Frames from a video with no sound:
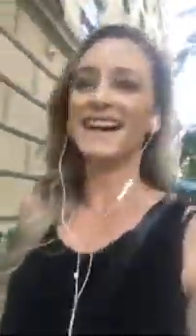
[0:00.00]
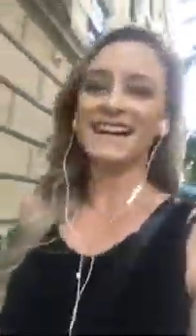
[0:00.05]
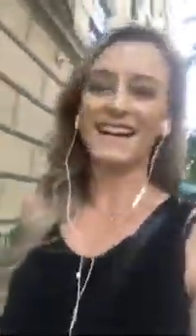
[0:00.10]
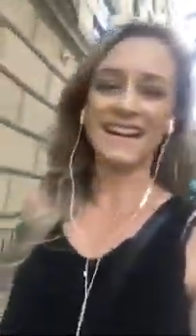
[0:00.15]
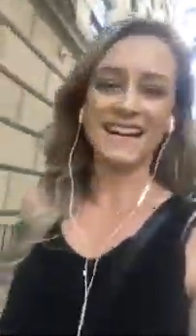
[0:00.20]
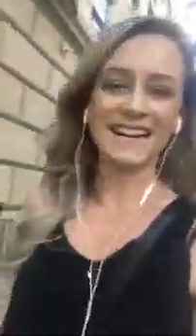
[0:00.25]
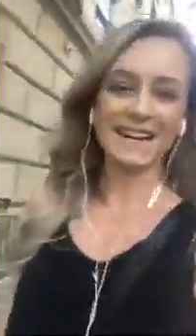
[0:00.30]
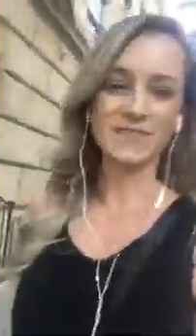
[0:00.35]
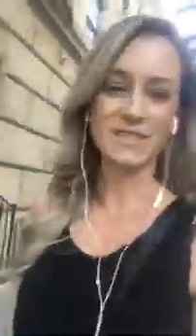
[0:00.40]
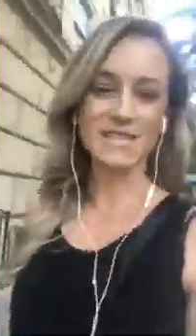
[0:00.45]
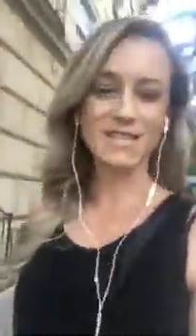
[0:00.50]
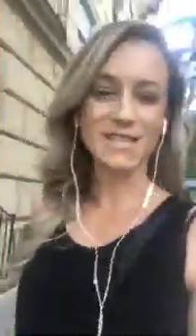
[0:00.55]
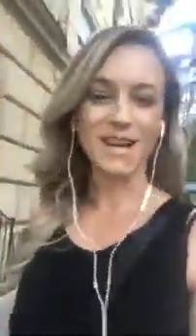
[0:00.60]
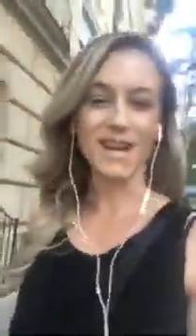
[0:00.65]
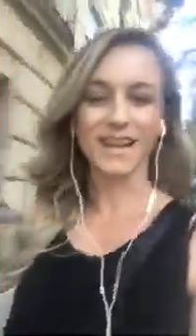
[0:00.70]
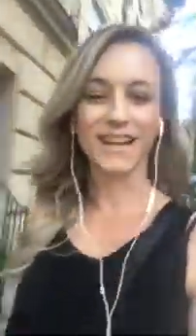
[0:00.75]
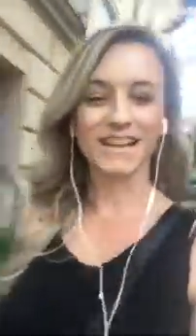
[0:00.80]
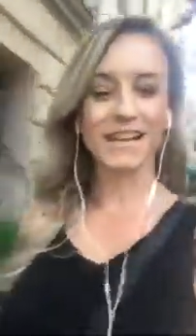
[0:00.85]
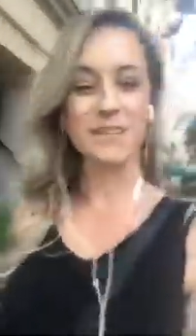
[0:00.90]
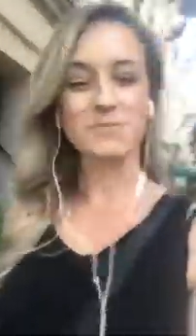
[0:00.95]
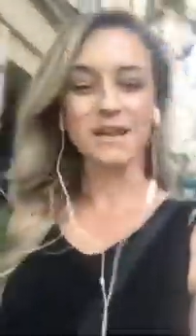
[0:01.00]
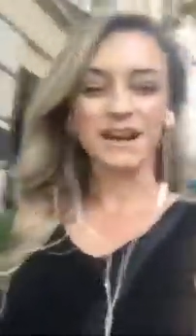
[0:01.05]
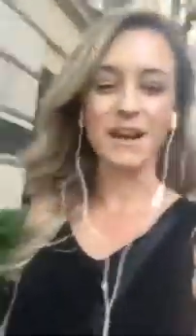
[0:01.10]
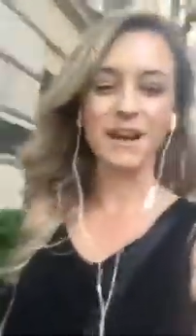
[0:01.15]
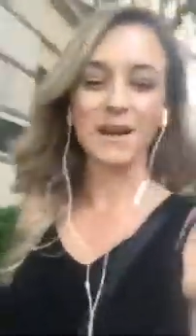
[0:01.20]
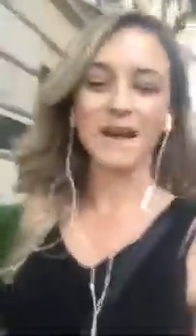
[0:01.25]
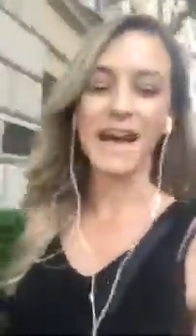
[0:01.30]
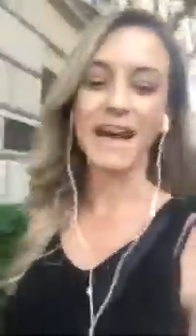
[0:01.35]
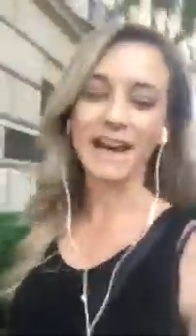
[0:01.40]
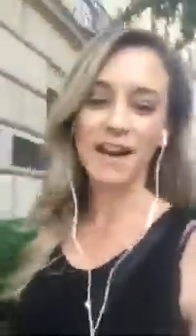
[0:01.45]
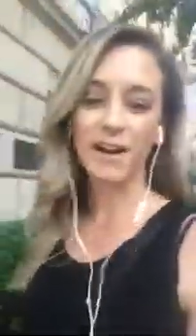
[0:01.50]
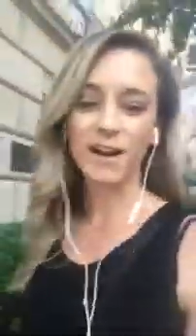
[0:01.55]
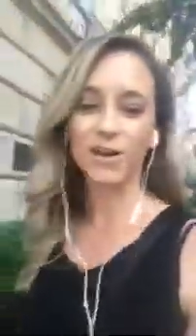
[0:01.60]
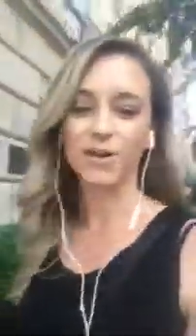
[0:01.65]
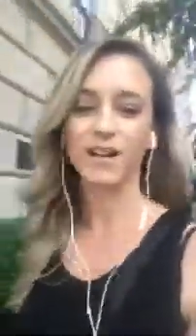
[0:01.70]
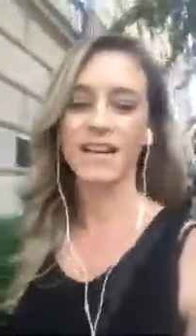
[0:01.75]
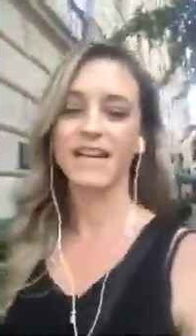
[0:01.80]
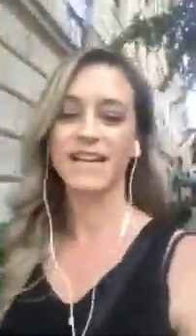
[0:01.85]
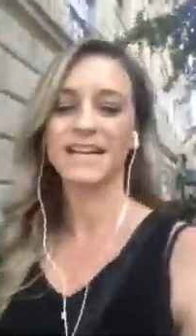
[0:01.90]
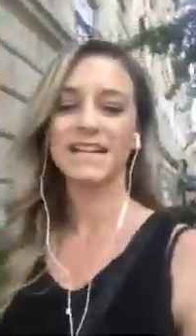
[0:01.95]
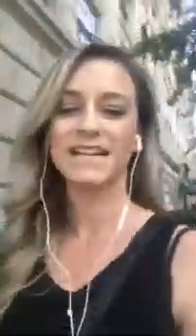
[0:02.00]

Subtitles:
He was talking about how